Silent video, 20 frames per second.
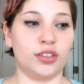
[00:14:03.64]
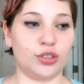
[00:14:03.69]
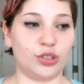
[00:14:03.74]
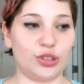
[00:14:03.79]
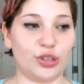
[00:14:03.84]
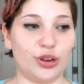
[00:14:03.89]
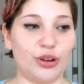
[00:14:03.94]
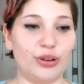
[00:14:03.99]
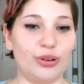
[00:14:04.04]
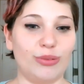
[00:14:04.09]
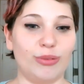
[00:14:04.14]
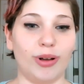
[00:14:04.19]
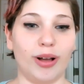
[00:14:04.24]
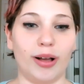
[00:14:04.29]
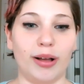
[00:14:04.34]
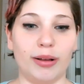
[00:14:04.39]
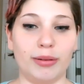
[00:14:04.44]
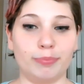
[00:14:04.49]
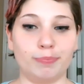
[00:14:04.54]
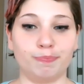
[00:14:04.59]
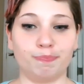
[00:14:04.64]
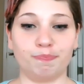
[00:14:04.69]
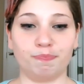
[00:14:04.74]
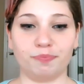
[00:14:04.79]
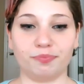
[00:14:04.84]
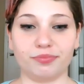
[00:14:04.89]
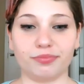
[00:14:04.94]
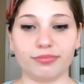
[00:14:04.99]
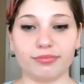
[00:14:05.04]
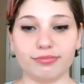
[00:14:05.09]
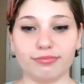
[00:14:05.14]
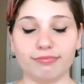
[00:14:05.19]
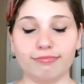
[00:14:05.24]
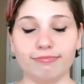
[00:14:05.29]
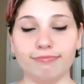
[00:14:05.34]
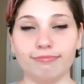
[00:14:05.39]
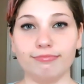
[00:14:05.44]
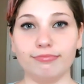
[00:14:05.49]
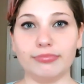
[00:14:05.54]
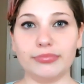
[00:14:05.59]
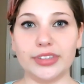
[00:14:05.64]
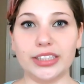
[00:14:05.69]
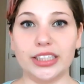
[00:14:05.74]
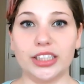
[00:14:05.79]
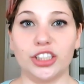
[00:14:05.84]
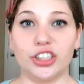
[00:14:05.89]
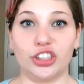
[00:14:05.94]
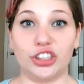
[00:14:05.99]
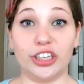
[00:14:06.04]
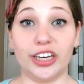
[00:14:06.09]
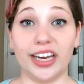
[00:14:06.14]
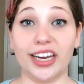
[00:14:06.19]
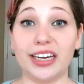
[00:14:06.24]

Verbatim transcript: So um, she